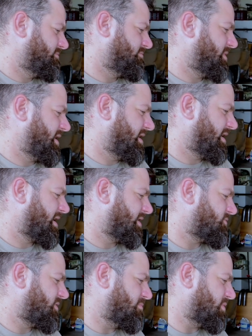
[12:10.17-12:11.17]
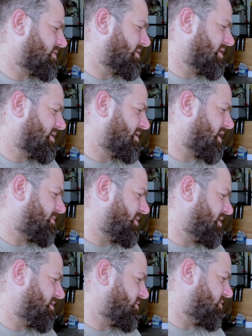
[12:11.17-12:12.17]
man, they got 3 bolts at the top. It
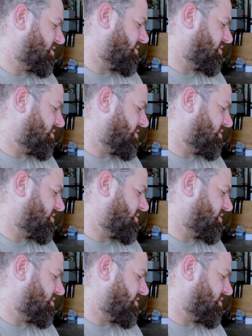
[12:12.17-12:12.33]
ain't going